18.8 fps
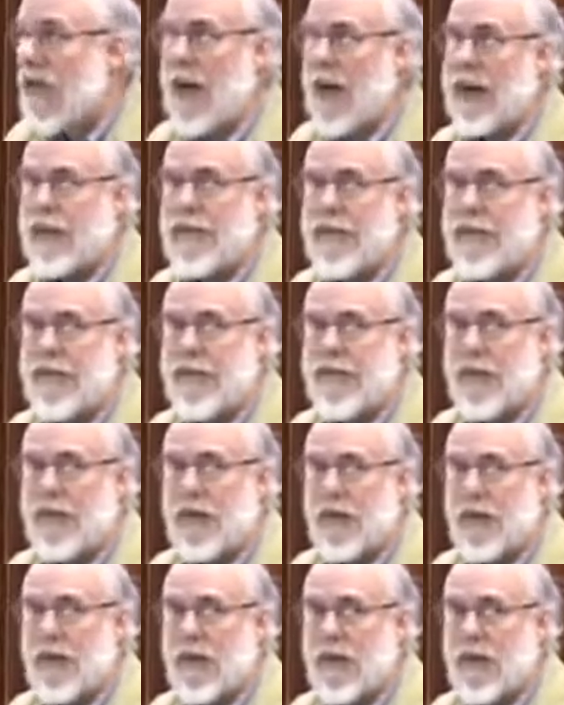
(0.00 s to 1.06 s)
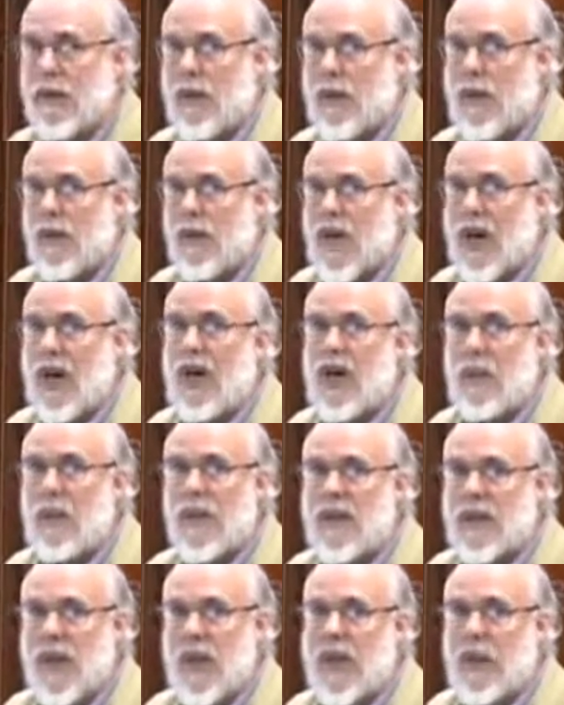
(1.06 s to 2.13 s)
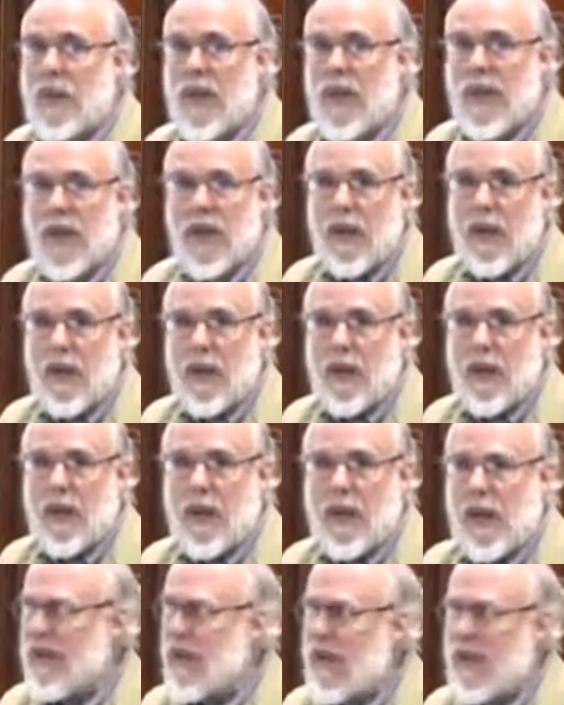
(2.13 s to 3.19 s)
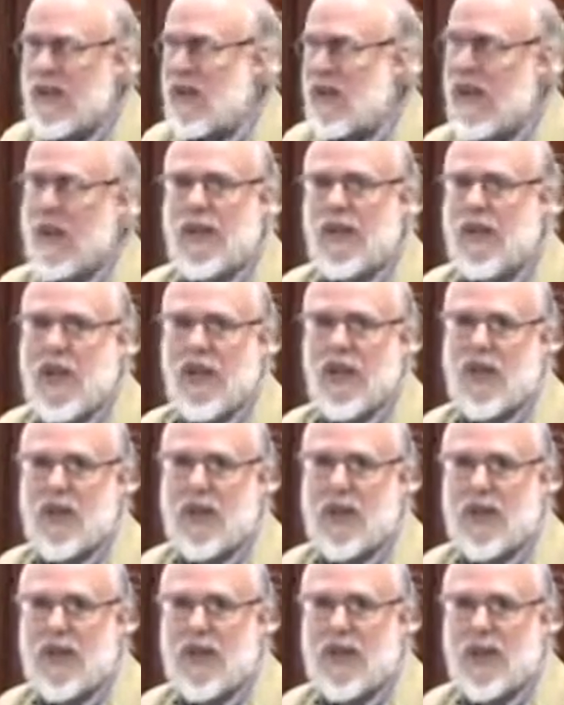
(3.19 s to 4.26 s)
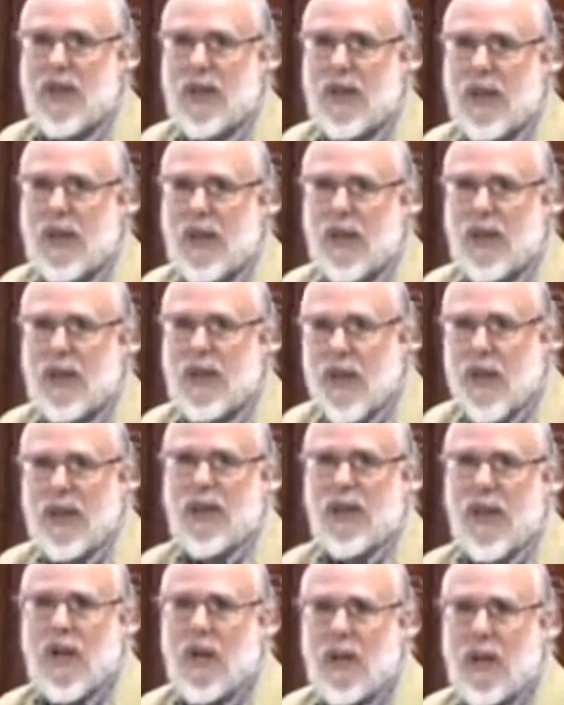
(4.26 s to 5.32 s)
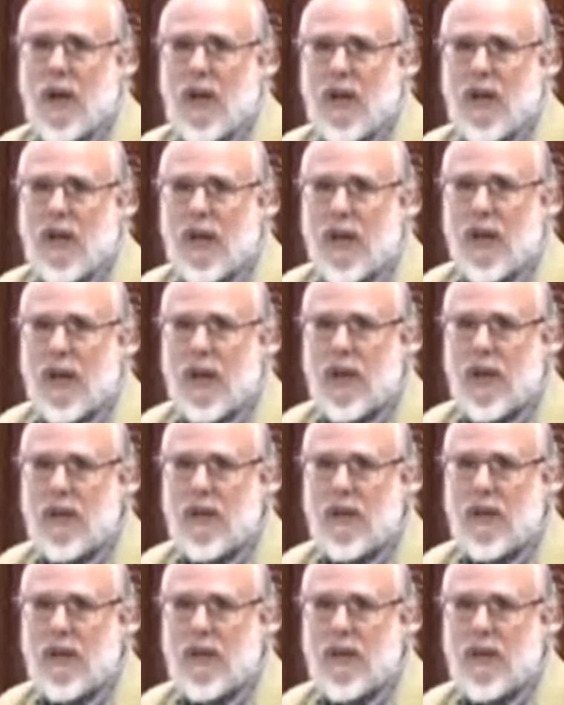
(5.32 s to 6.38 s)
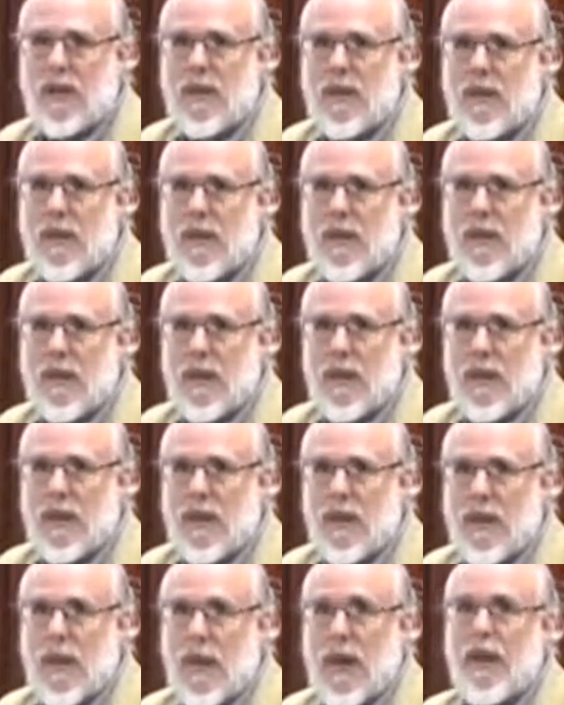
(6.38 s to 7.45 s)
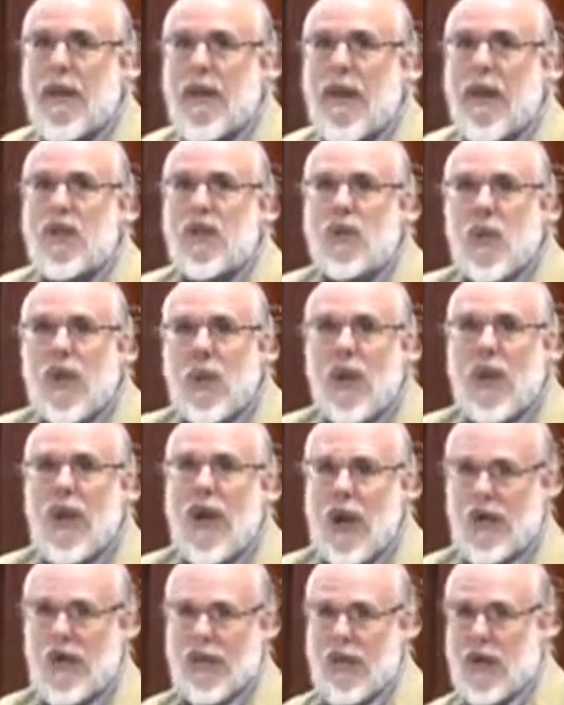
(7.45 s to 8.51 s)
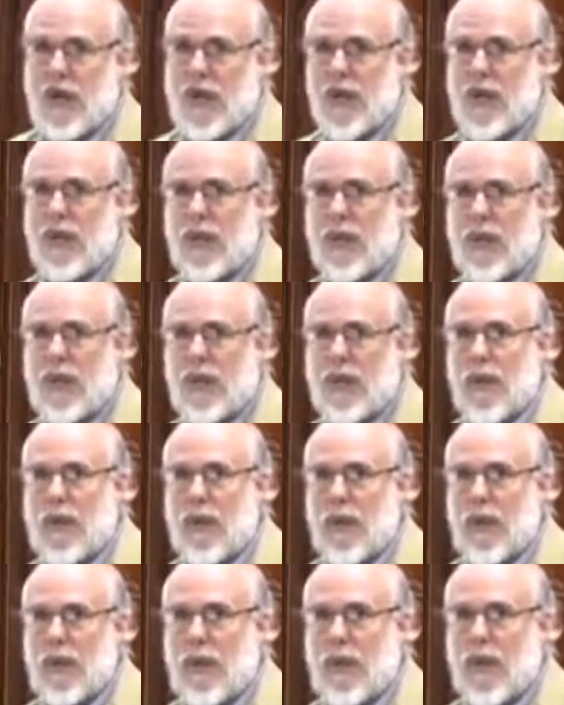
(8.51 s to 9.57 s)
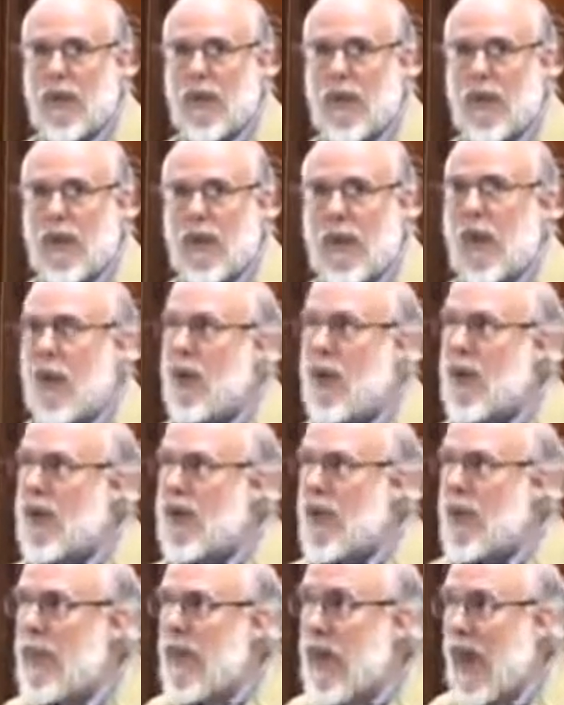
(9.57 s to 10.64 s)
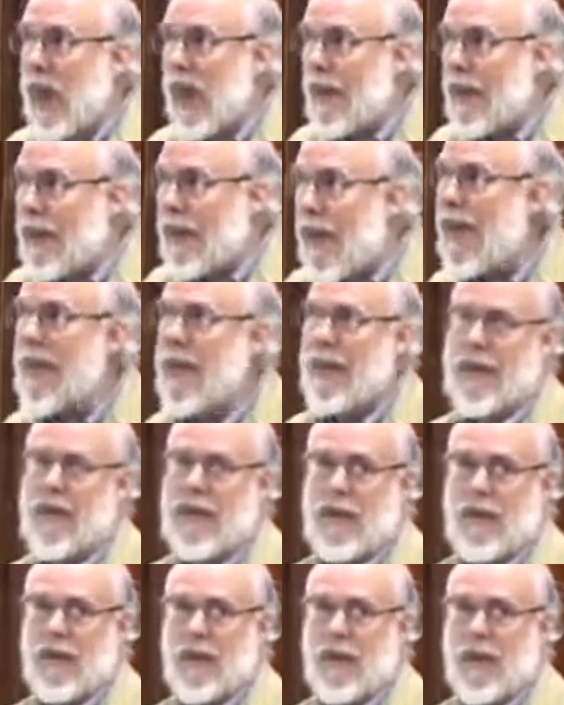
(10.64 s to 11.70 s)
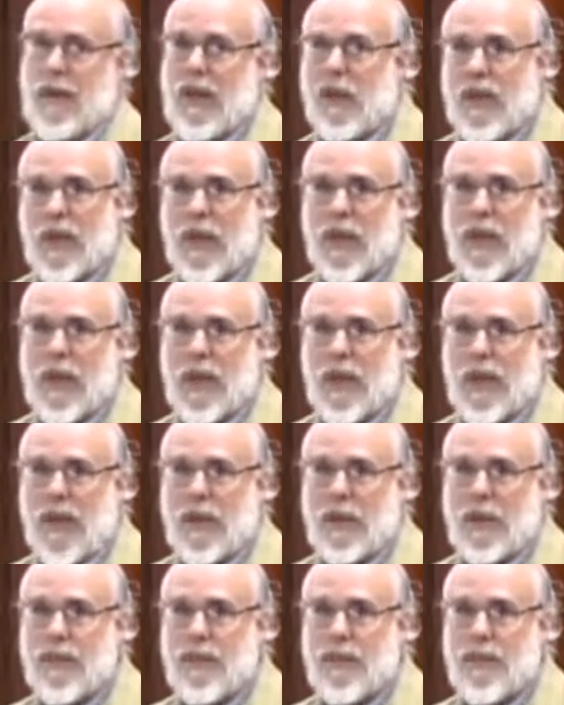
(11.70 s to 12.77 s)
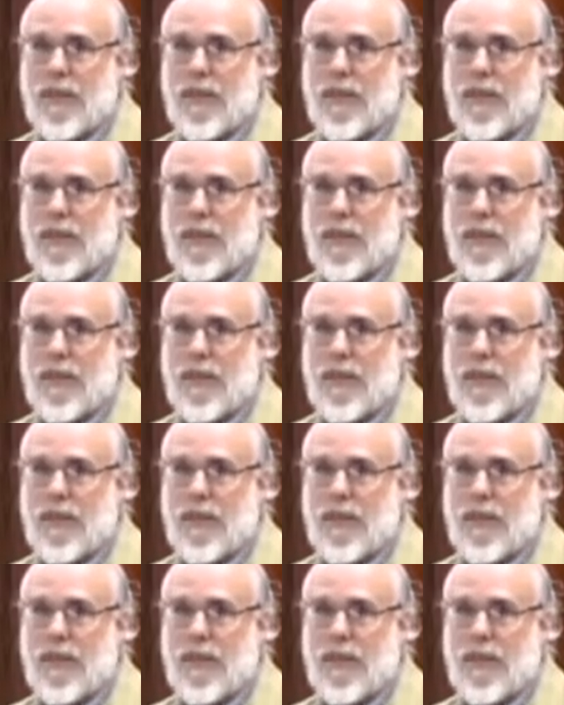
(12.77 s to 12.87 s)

to life, time and time again. And that's not exaggeration. That's not apologetics. And that's what we have to do. You know, we should be a light in Birmingham.